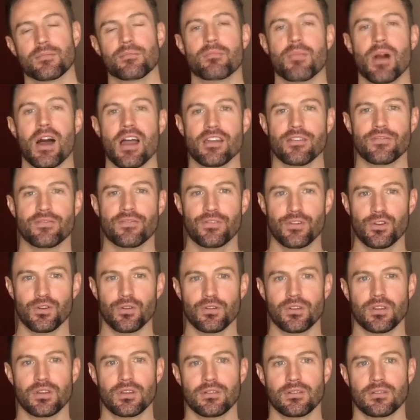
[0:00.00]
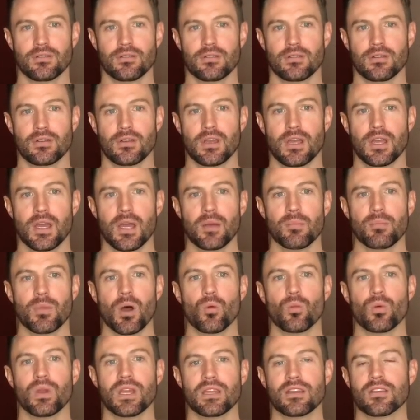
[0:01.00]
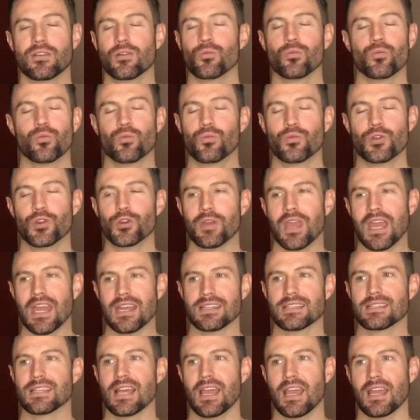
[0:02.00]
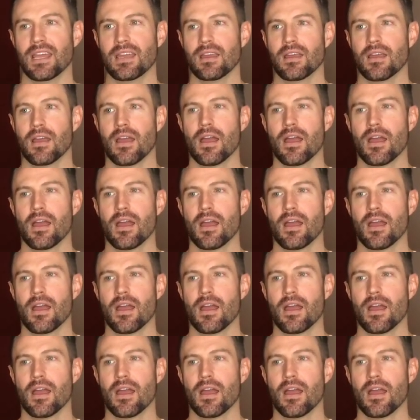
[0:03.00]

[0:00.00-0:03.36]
my food. But we, you can't say